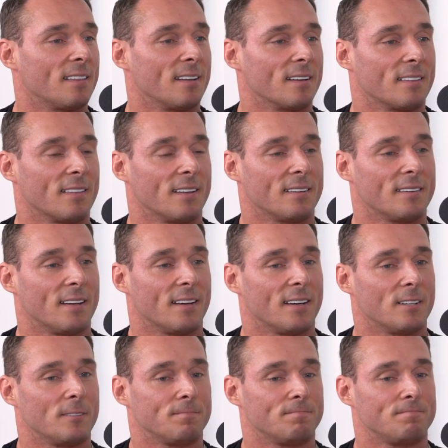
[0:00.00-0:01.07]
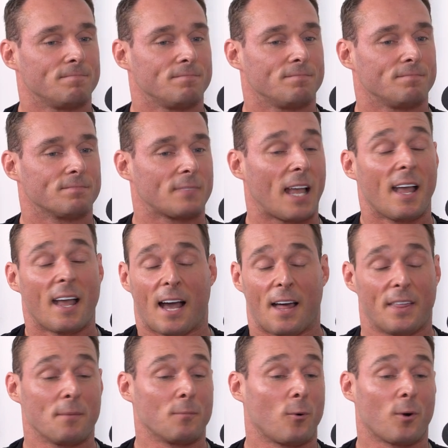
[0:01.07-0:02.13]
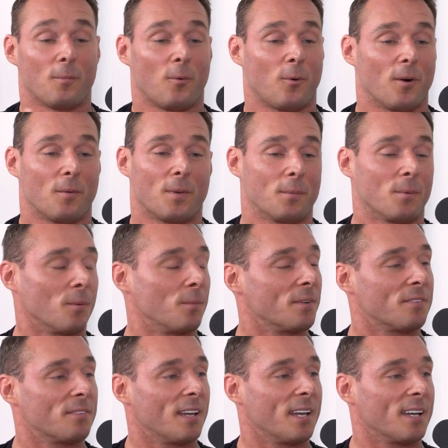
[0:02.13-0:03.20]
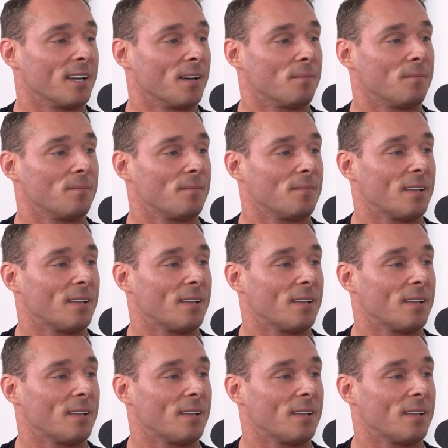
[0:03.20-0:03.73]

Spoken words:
think that, I think more and more people will be staying up.